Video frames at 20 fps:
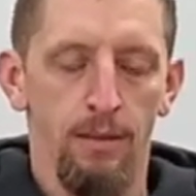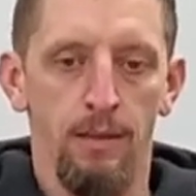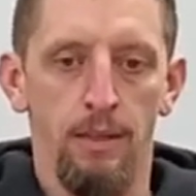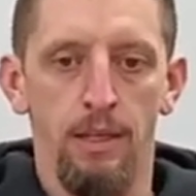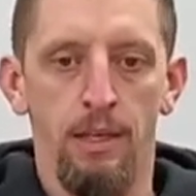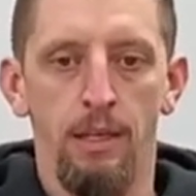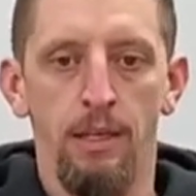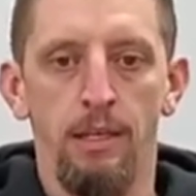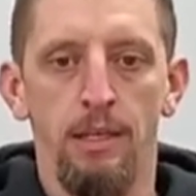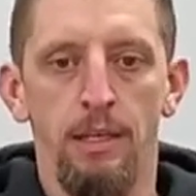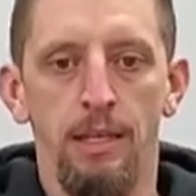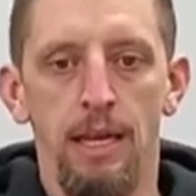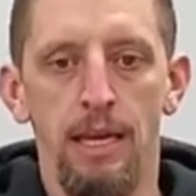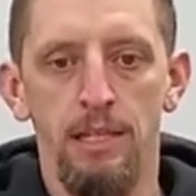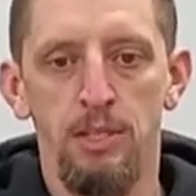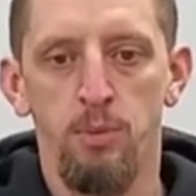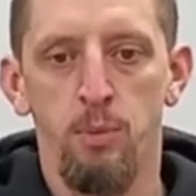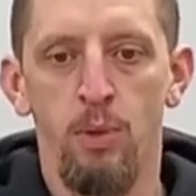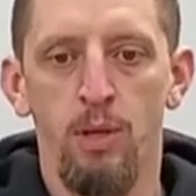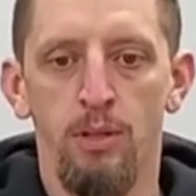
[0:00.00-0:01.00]
The
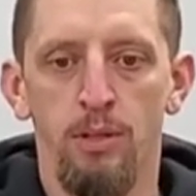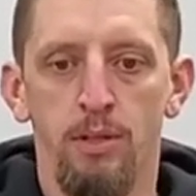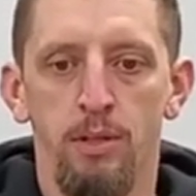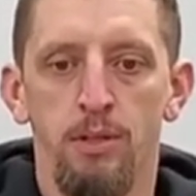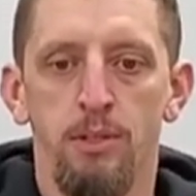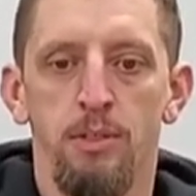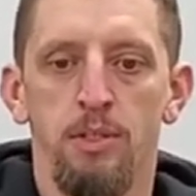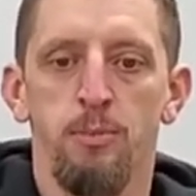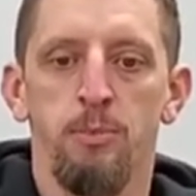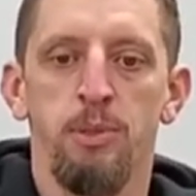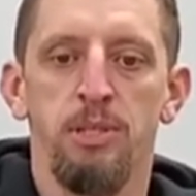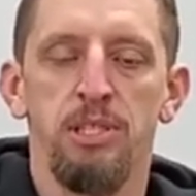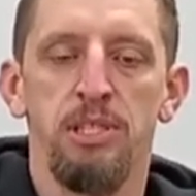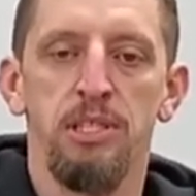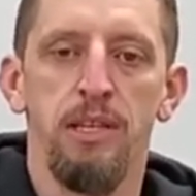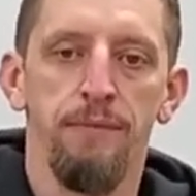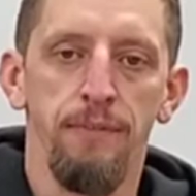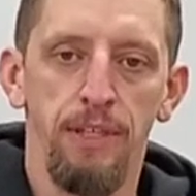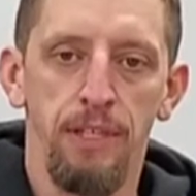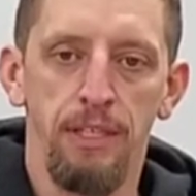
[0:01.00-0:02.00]
Yeswelder
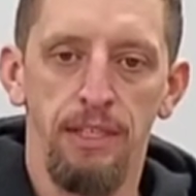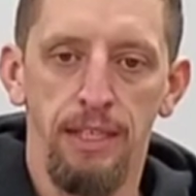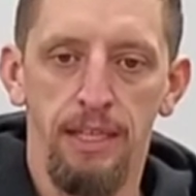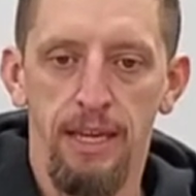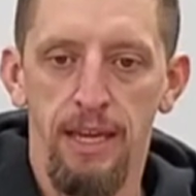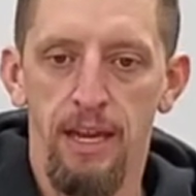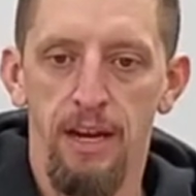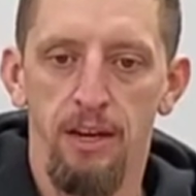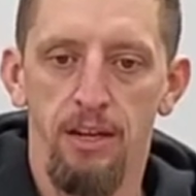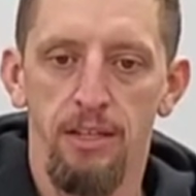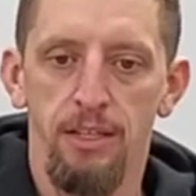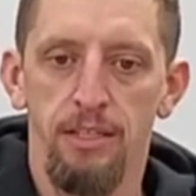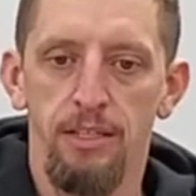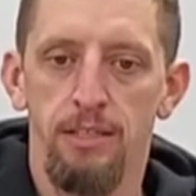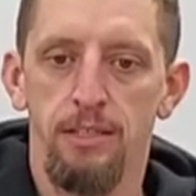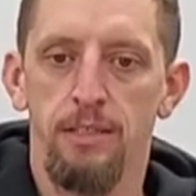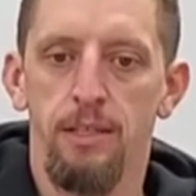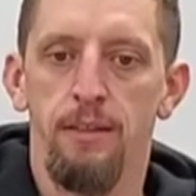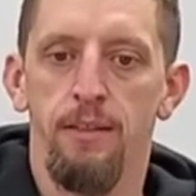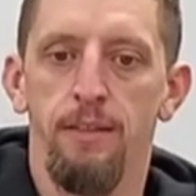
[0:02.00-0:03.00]
specifically
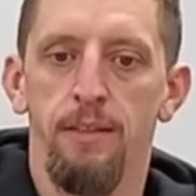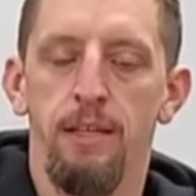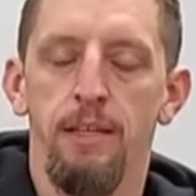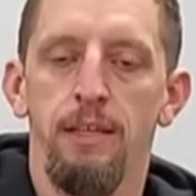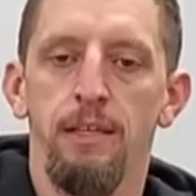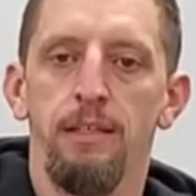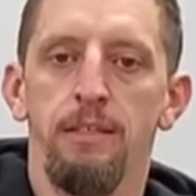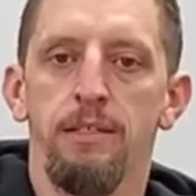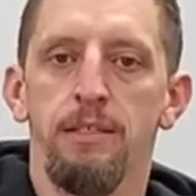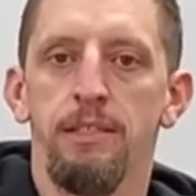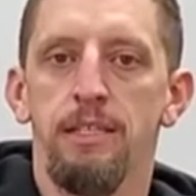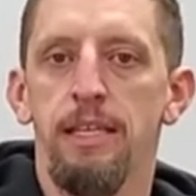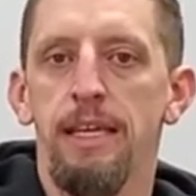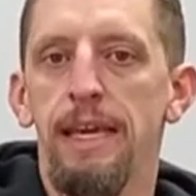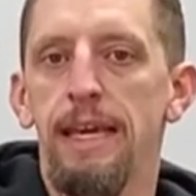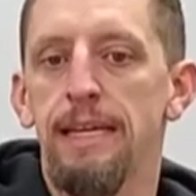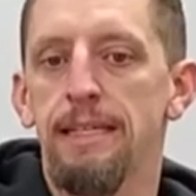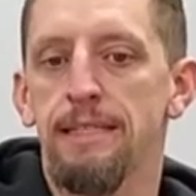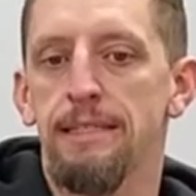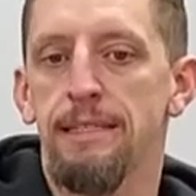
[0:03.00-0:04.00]
carries the
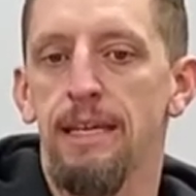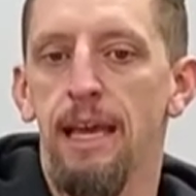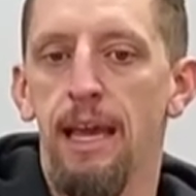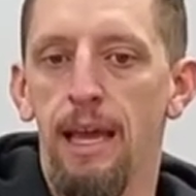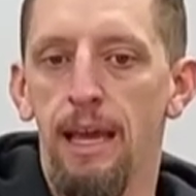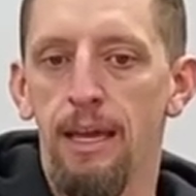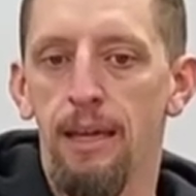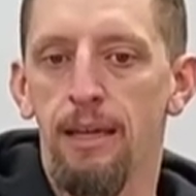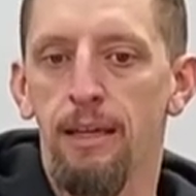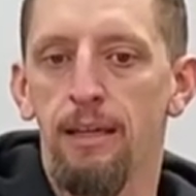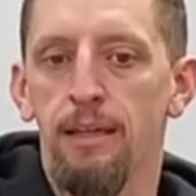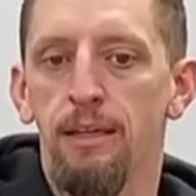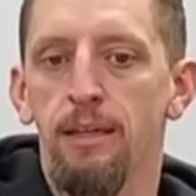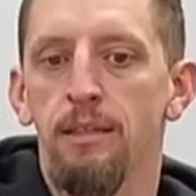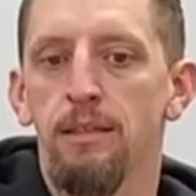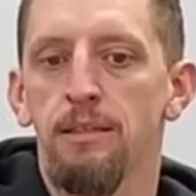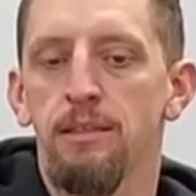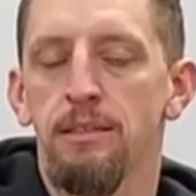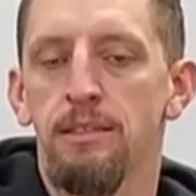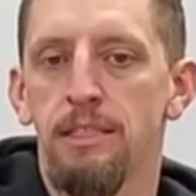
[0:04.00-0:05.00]
CSA
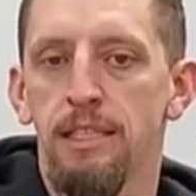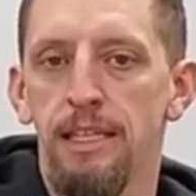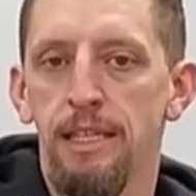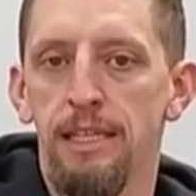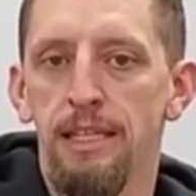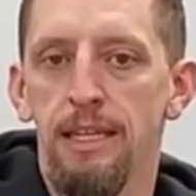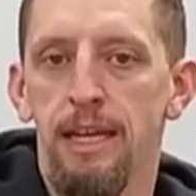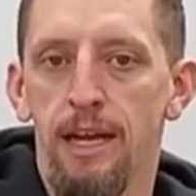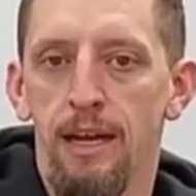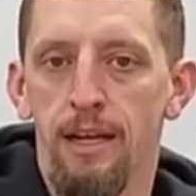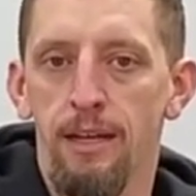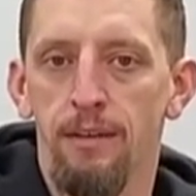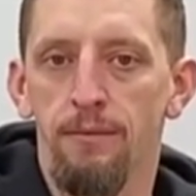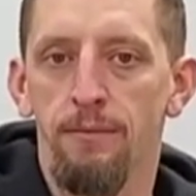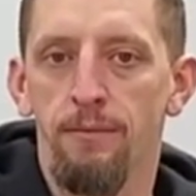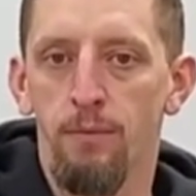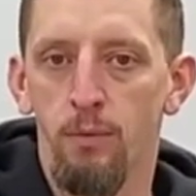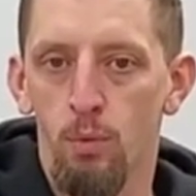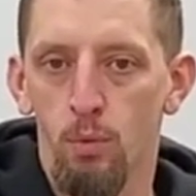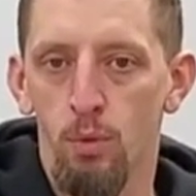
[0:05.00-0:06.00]

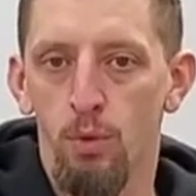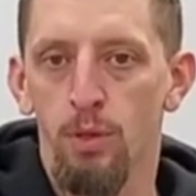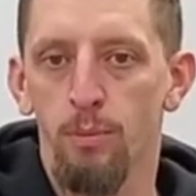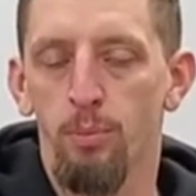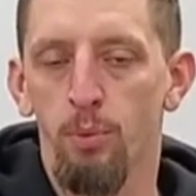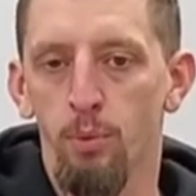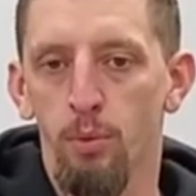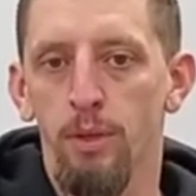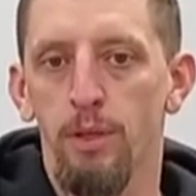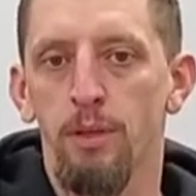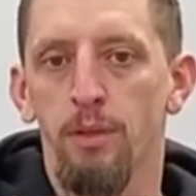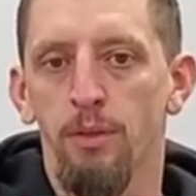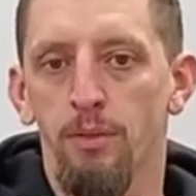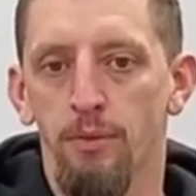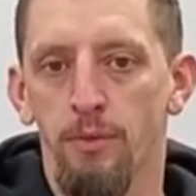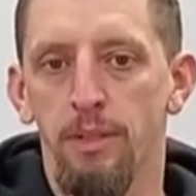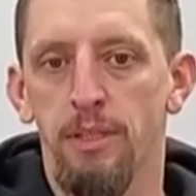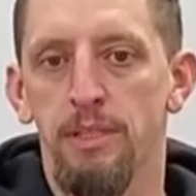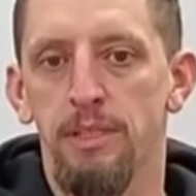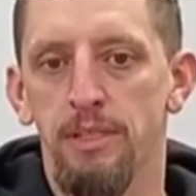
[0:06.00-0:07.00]

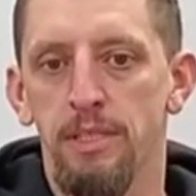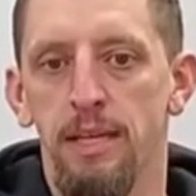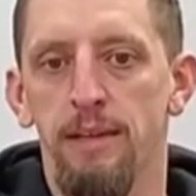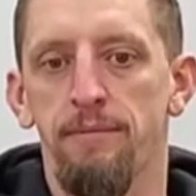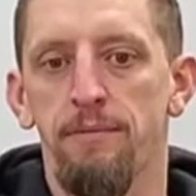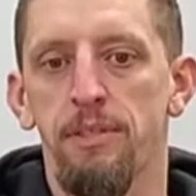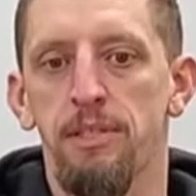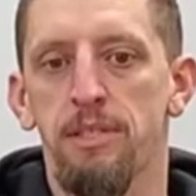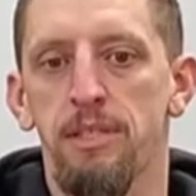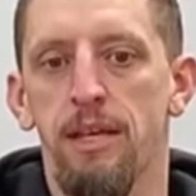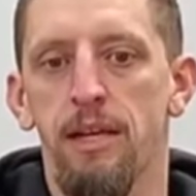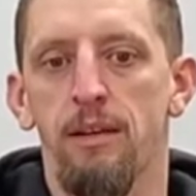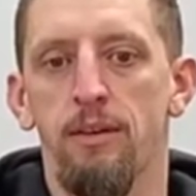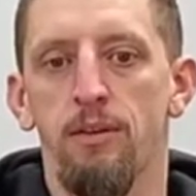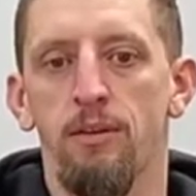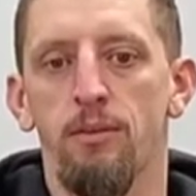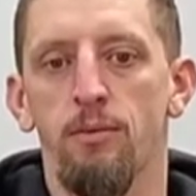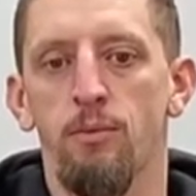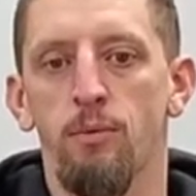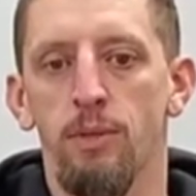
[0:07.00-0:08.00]
Z94.3 safety
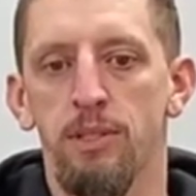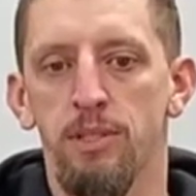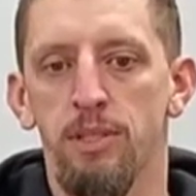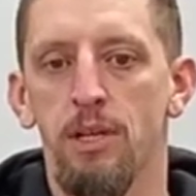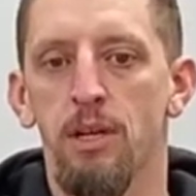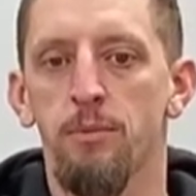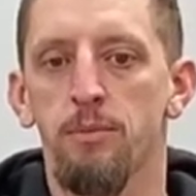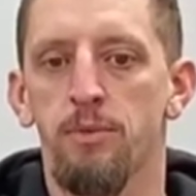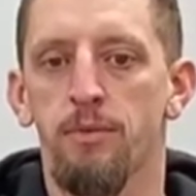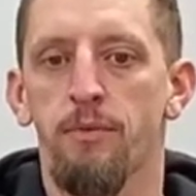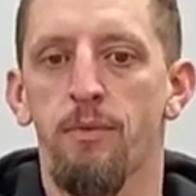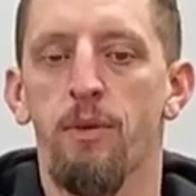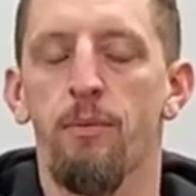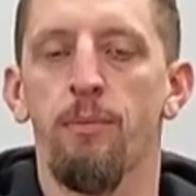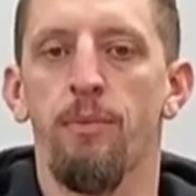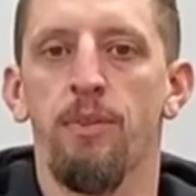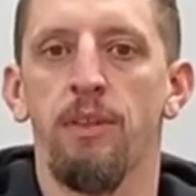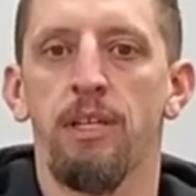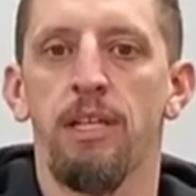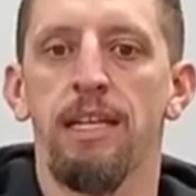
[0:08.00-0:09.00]
standard, which comes
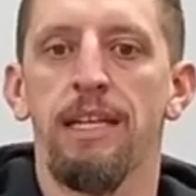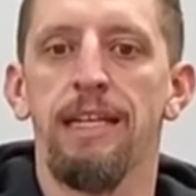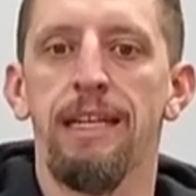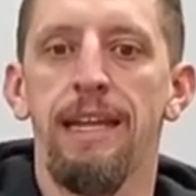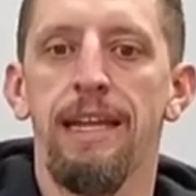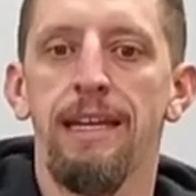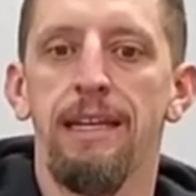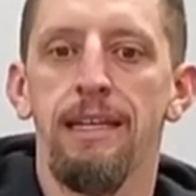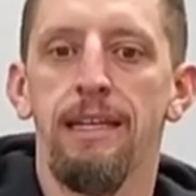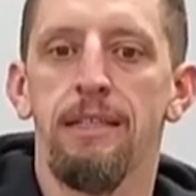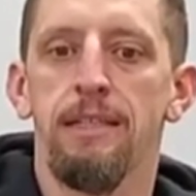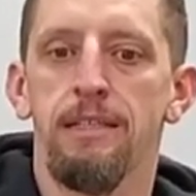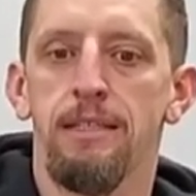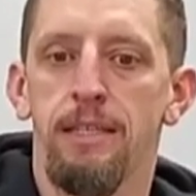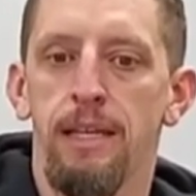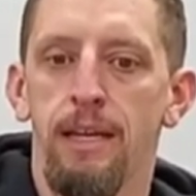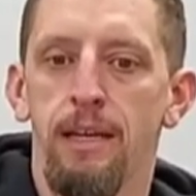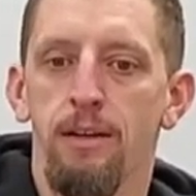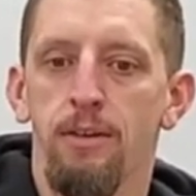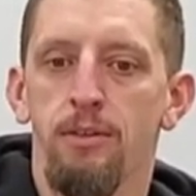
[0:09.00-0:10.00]
from the Canadian
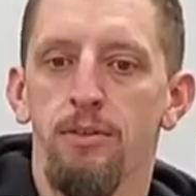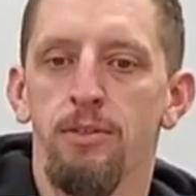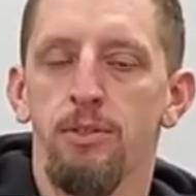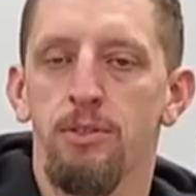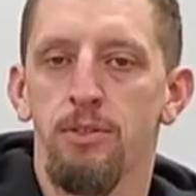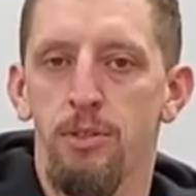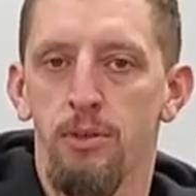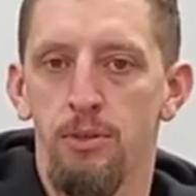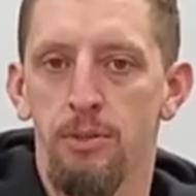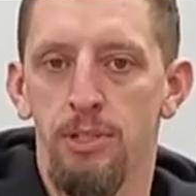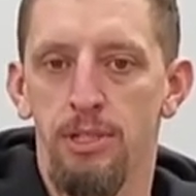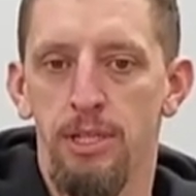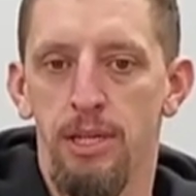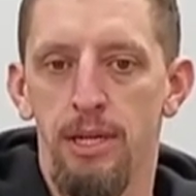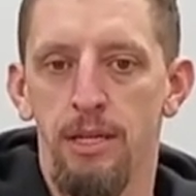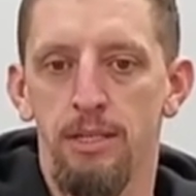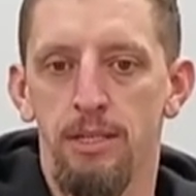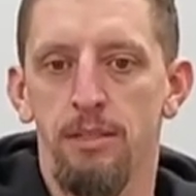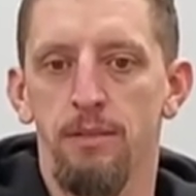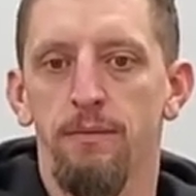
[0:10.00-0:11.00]
Standards
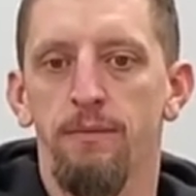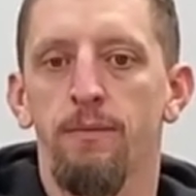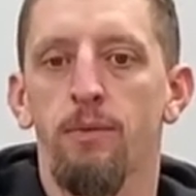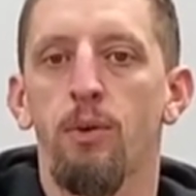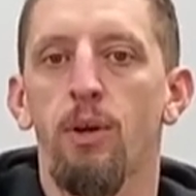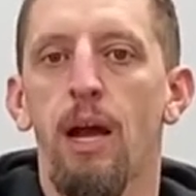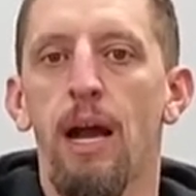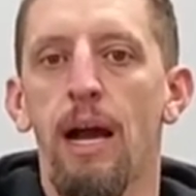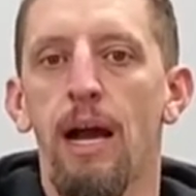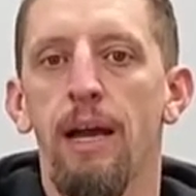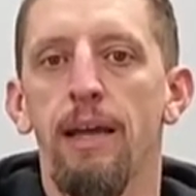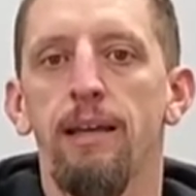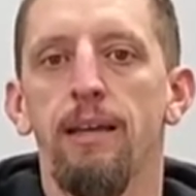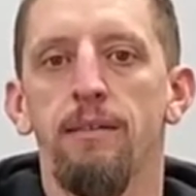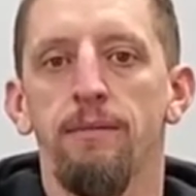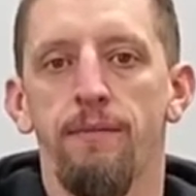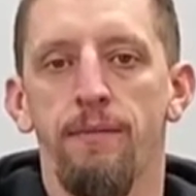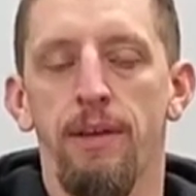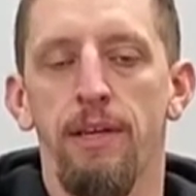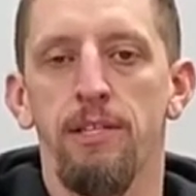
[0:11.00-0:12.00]
Association for Eye
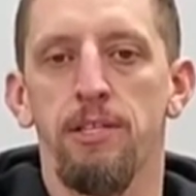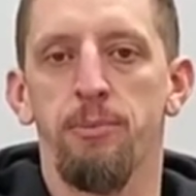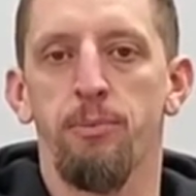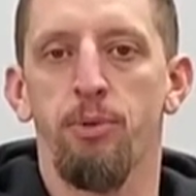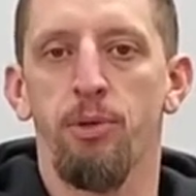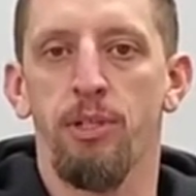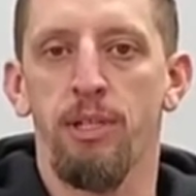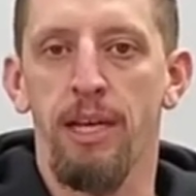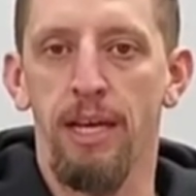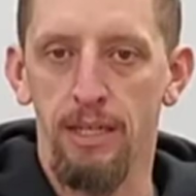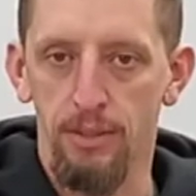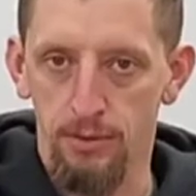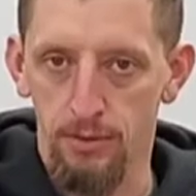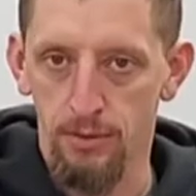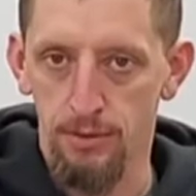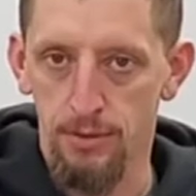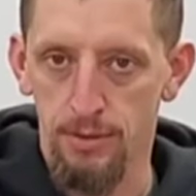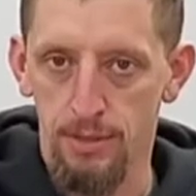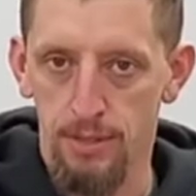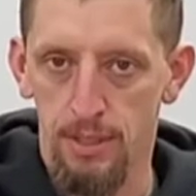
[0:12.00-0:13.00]
and Face
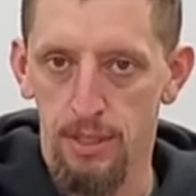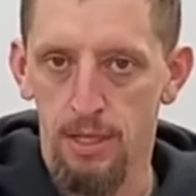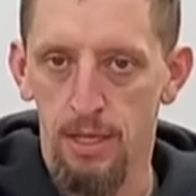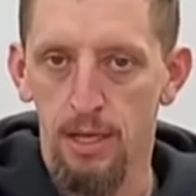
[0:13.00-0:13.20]
Protectors.